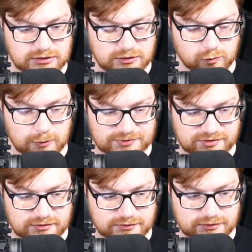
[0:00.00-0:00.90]
Whoops,
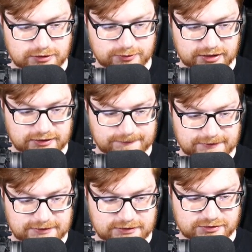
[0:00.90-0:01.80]
okay.
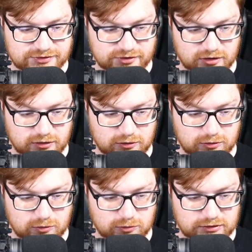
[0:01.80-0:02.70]

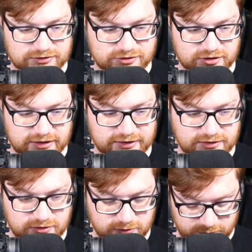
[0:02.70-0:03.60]
So let's try to
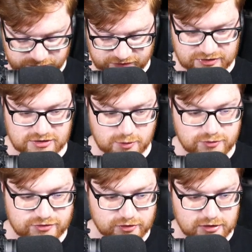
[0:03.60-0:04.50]
use
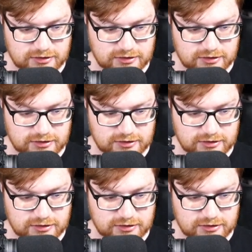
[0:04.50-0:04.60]
user